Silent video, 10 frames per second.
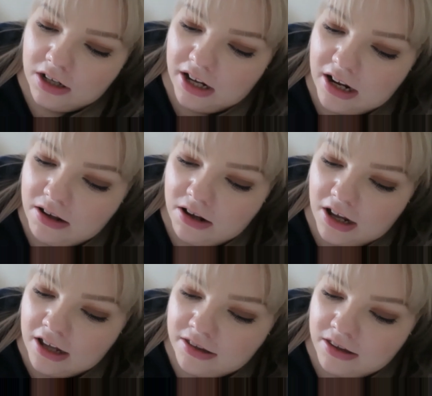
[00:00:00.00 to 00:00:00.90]
And
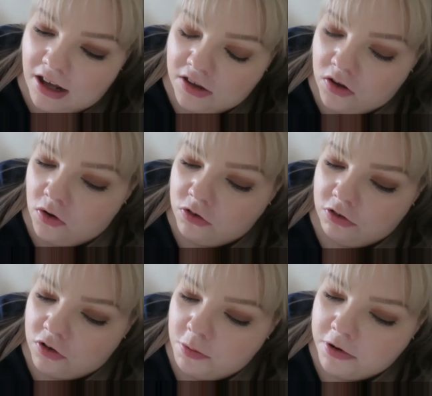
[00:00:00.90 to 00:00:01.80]
I told her
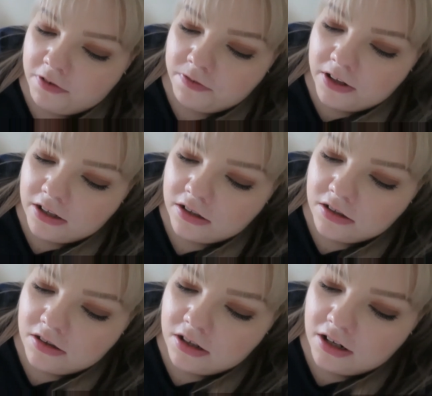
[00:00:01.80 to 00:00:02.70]
a couple of
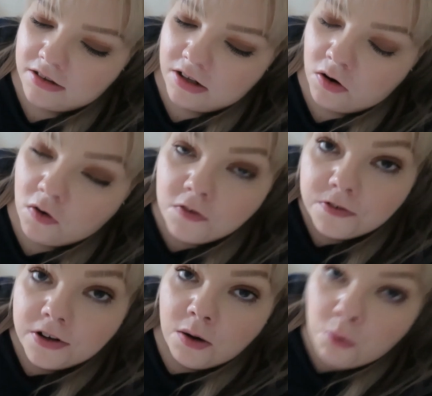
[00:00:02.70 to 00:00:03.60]
things, and I said
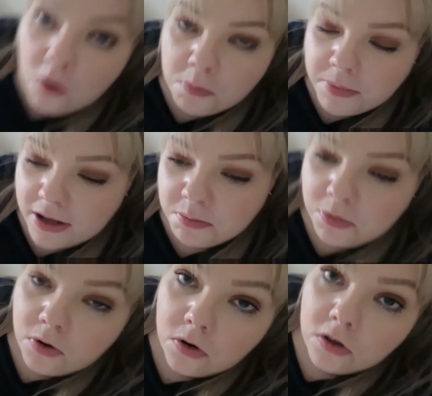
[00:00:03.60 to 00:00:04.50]
hopefully I won't be,
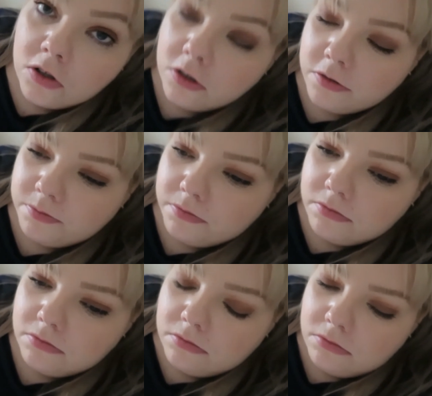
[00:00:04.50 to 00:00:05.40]
but
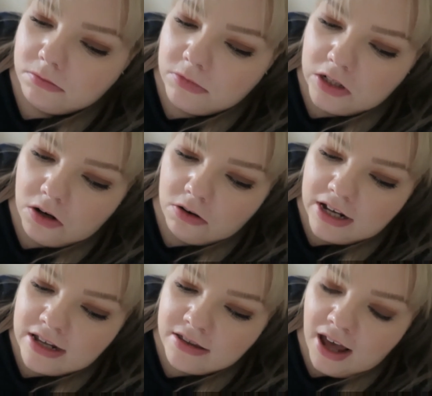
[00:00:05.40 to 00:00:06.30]
you know,
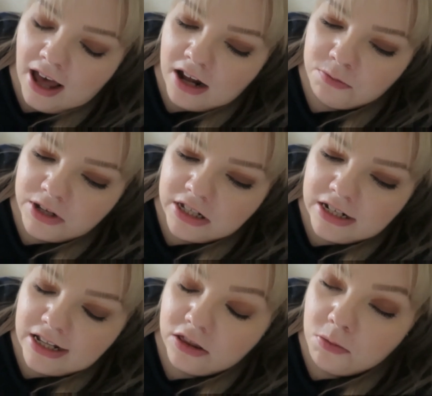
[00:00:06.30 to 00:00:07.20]
it's hard when you
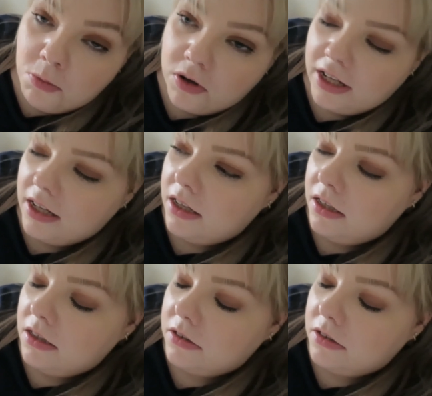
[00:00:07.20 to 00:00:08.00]
need the money.